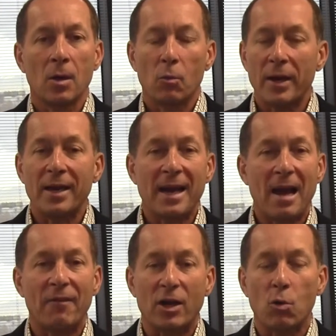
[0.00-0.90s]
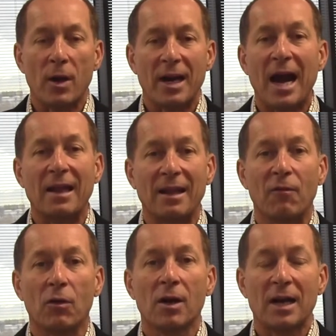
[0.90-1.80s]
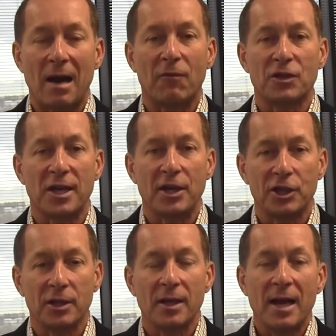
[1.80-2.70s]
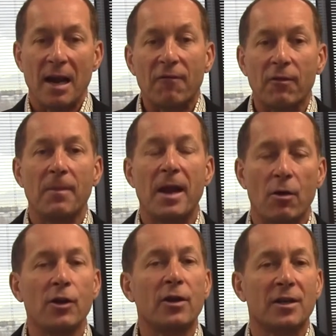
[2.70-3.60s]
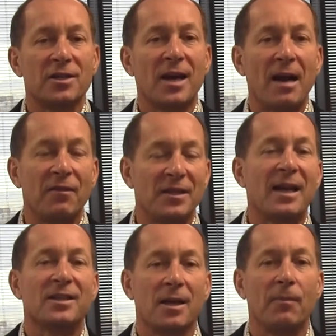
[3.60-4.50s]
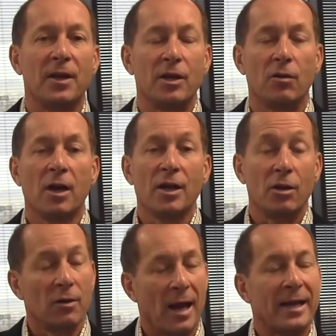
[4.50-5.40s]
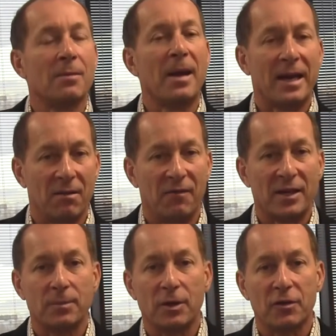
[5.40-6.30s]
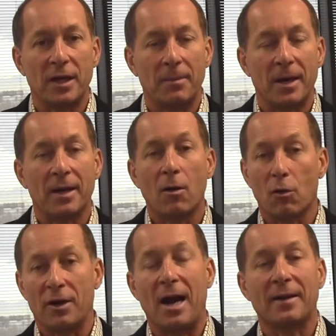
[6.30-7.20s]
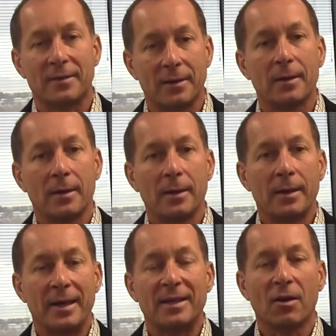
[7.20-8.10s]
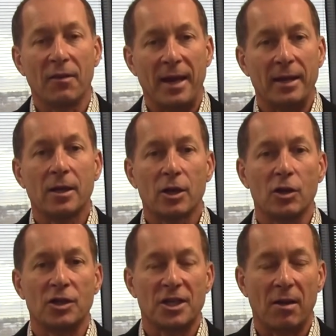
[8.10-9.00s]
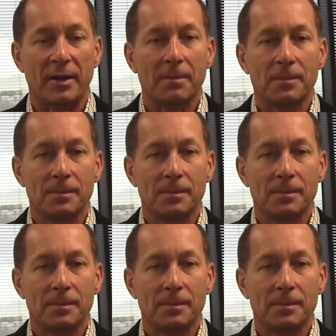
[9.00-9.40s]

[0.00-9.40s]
We can have a quick high-level conversation, and from there you can decide if that's something you'd like to make an investment in your team at or not. Until then, good selling.